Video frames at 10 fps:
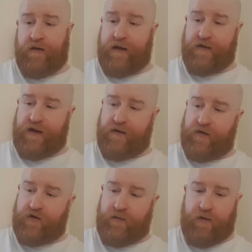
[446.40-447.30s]
They said the
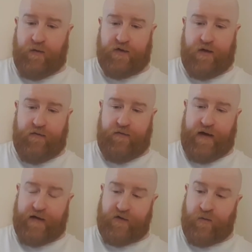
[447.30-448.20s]
trouble was
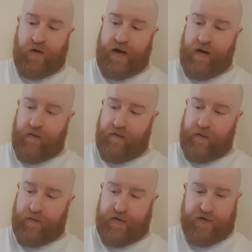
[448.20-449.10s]
confined to one area of the
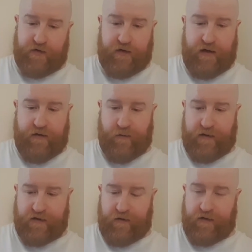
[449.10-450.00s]
prison and the
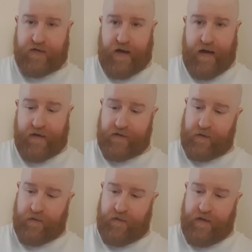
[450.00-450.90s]
rest of the site
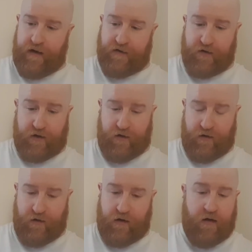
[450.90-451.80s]
remained
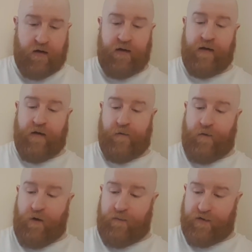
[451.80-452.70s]
secure.
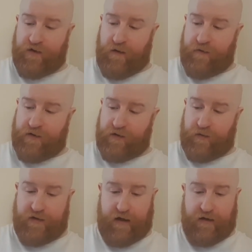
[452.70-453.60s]
Four prison officers
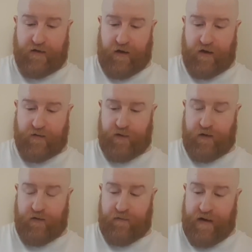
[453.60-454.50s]
were taken to
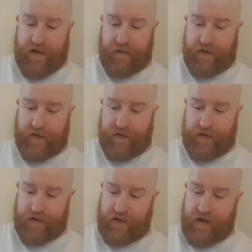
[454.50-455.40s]
hospital with minor
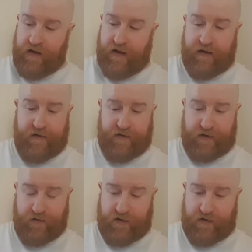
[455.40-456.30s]
injuries and have
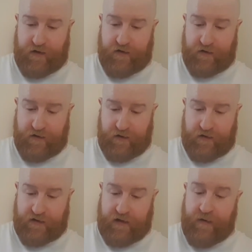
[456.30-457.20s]
since returned to
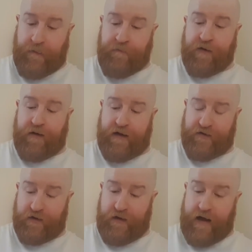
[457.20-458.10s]
duty.
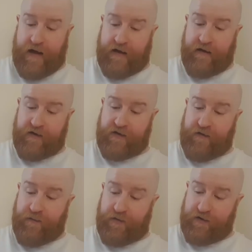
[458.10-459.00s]
Last July,
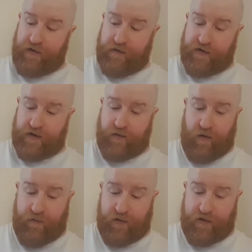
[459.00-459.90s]
seven prison officers and
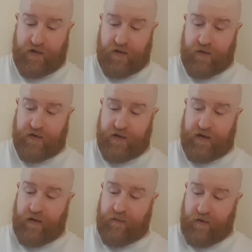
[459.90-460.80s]
one prisoner were injured
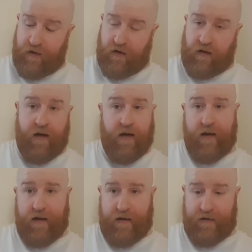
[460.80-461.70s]
in a brawl
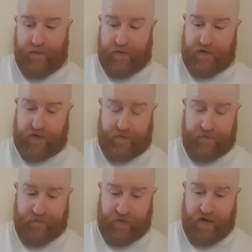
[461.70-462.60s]
at the prison.
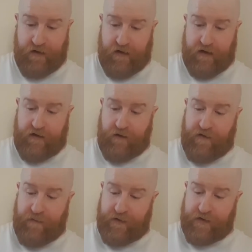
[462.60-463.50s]
In
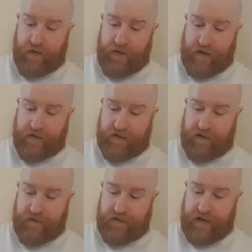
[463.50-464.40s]
November
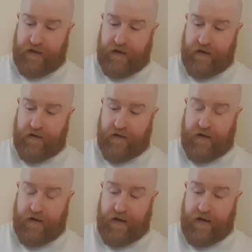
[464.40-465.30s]
2017,
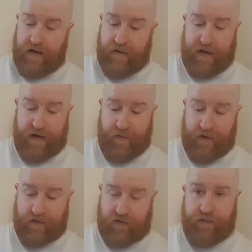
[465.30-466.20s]
the Independent
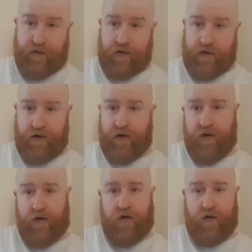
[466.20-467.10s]
Monitoring Board,
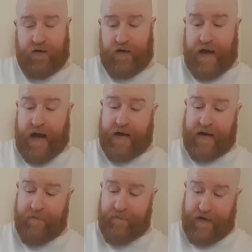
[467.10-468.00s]
or the
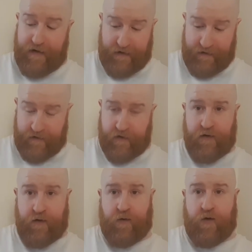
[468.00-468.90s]
IMB,
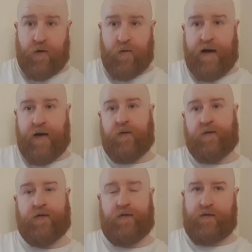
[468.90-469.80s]
who go
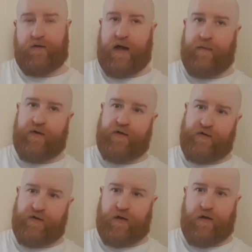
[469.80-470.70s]
around and check
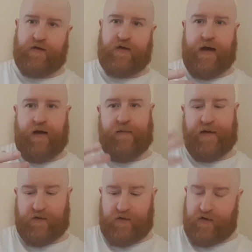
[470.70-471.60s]
prisons alongside Her
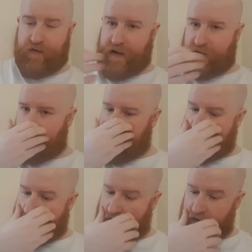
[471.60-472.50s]
Majesty's Inspectorate
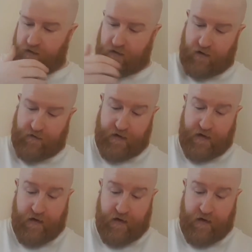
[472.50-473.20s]
prisons and stuff,